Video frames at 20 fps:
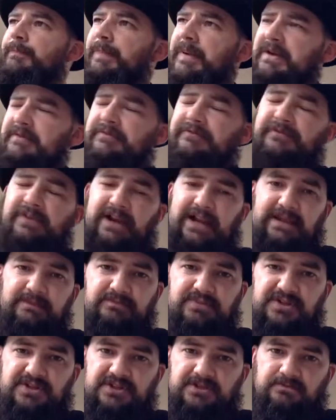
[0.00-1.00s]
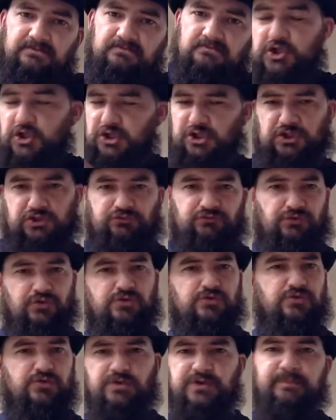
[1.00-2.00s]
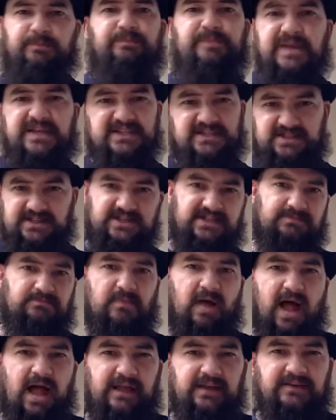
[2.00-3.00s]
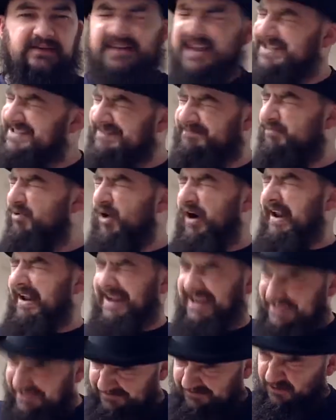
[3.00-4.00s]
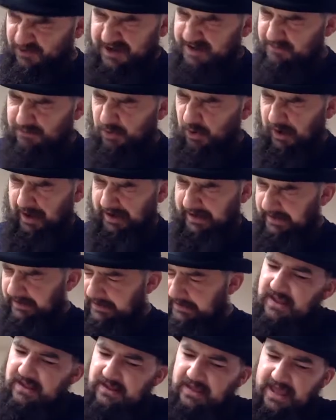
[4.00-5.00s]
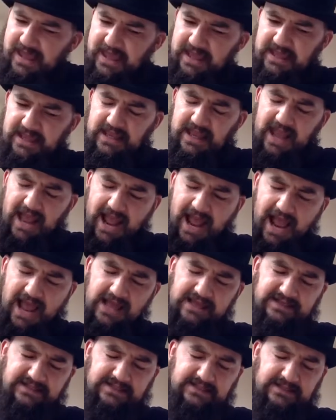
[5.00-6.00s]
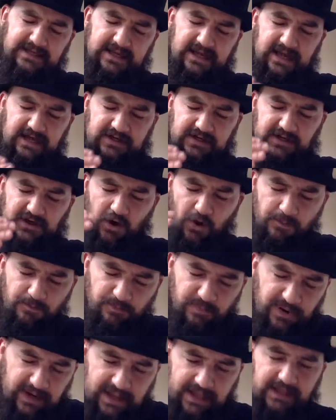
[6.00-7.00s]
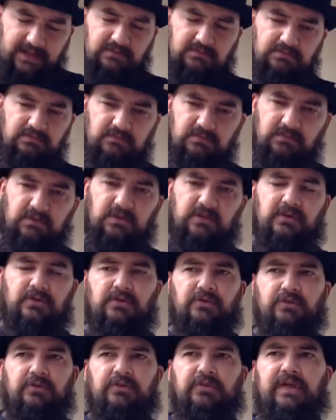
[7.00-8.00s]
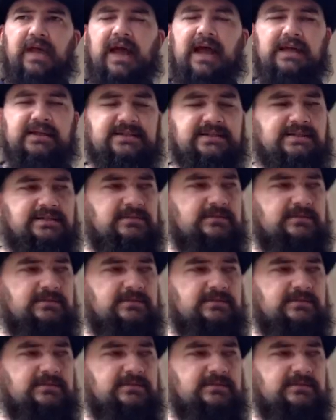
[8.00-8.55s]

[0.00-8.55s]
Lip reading: Ben Phillips, shrewd business mind, is a prick. He's a fucking prick. He has a company that